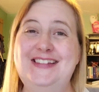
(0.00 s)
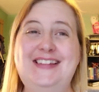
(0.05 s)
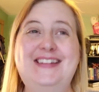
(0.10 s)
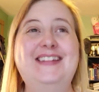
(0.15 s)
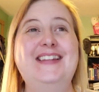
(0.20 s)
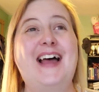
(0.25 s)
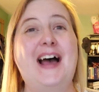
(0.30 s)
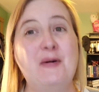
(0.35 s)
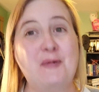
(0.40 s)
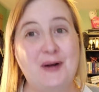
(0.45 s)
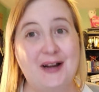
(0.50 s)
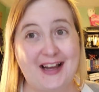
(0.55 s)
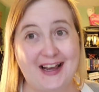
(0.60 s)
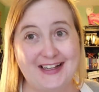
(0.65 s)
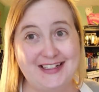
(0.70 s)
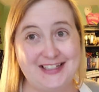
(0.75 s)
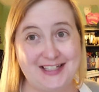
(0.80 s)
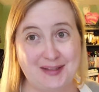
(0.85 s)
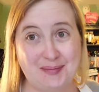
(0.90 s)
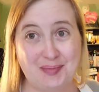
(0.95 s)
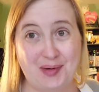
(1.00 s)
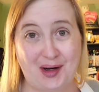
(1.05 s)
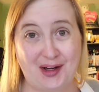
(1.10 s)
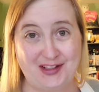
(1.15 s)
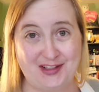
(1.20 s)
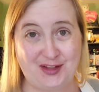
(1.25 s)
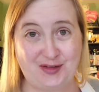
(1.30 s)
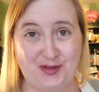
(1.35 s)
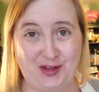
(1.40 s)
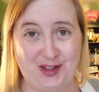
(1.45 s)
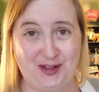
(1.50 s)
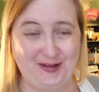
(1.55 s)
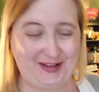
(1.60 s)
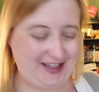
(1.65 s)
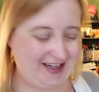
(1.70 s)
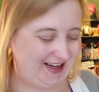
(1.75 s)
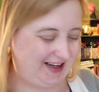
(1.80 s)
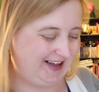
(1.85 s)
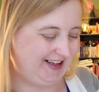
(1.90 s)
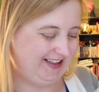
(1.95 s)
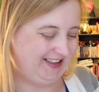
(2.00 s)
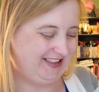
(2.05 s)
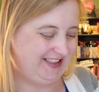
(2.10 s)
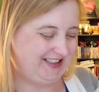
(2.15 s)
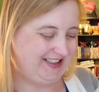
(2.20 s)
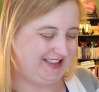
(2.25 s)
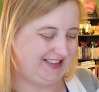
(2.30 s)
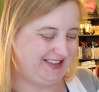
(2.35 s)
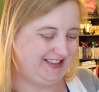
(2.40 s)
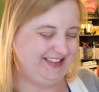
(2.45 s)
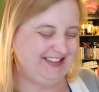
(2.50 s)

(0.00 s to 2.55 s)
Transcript: that one I did pause for you guys.